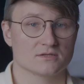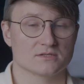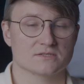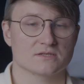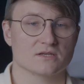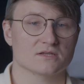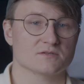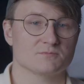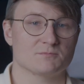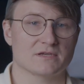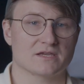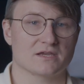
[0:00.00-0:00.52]

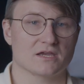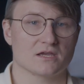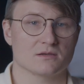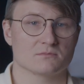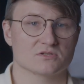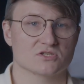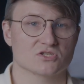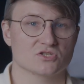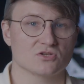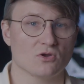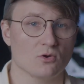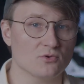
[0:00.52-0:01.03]
Sus became
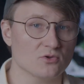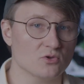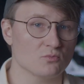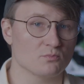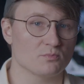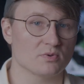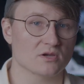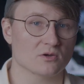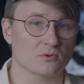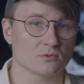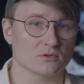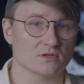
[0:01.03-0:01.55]
so
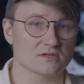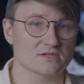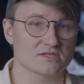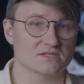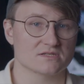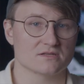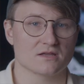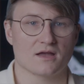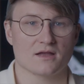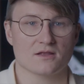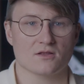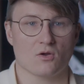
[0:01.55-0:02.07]
ubiquitous
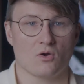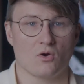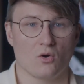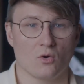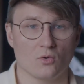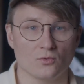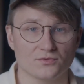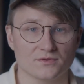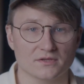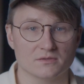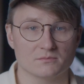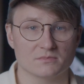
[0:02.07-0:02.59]
not
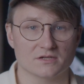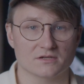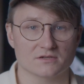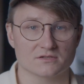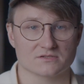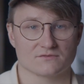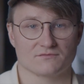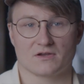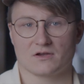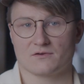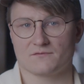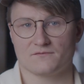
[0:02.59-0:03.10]
only
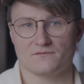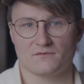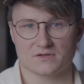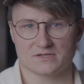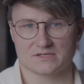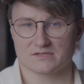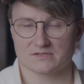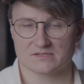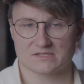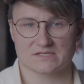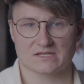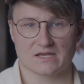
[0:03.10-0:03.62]
because of how
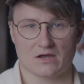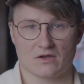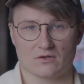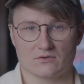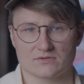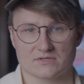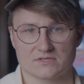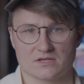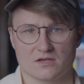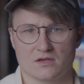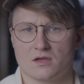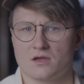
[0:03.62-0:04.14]
funny it
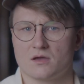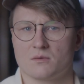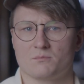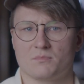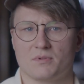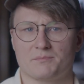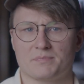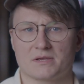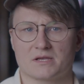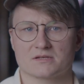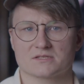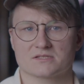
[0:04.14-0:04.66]
sounds,
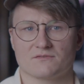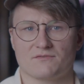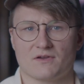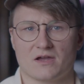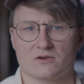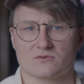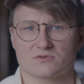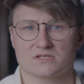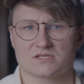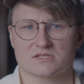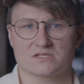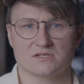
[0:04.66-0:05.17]
but because of
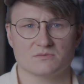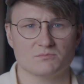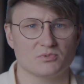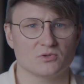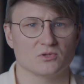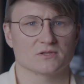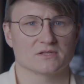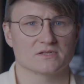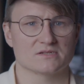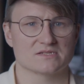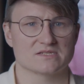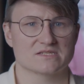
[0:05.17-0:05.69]
how
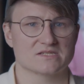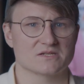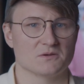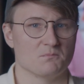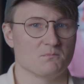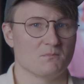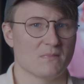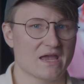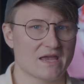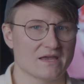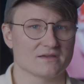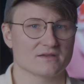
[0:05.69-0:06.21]
simple it is to
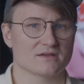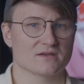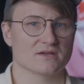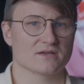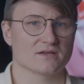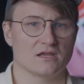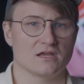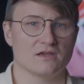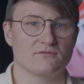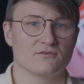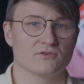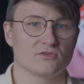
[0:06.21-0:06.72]
make.
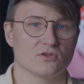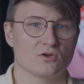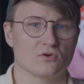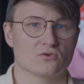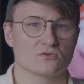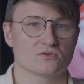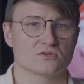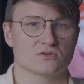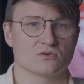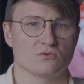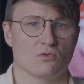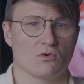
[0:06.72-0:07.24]
Even
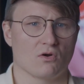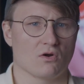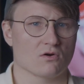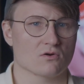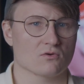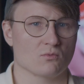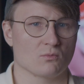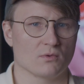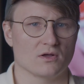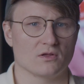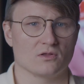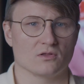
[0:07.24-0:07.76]
those who
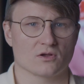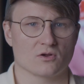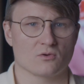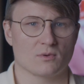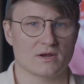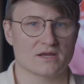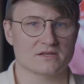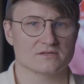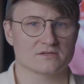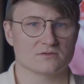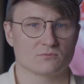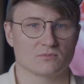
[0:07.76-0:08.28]
aren't well
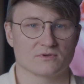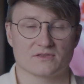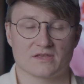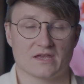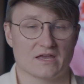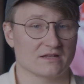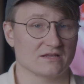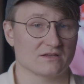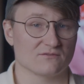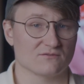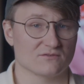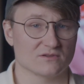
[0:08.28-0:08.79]
acquainted with
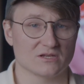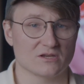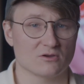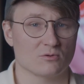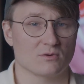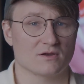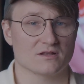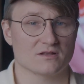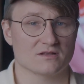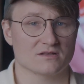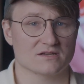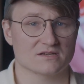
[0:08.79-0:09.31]
any video
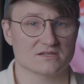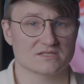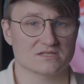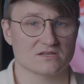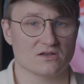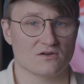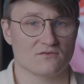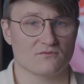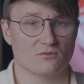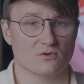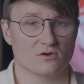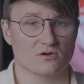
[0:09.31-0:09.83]
editing
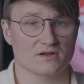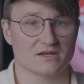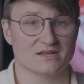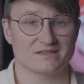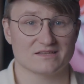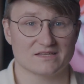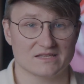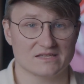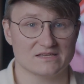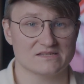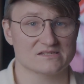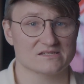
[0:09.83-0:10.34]
software can
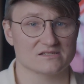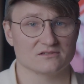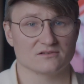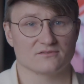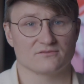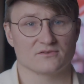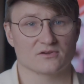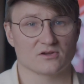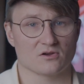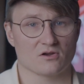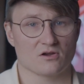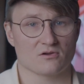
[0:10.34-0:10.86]
easily
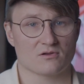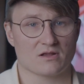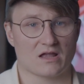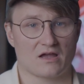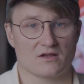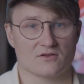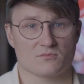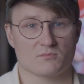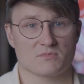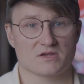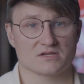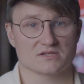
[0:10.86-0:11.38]
figure out
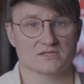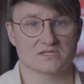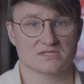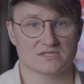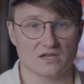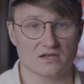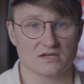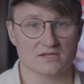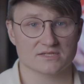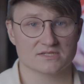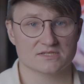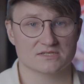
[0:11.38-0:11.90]
how to make
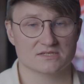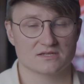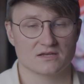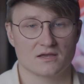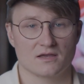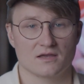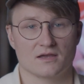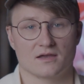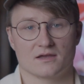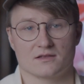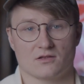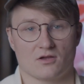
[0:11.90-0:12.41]
sus
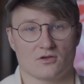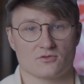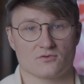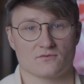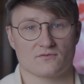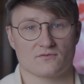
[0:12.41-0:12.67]
and other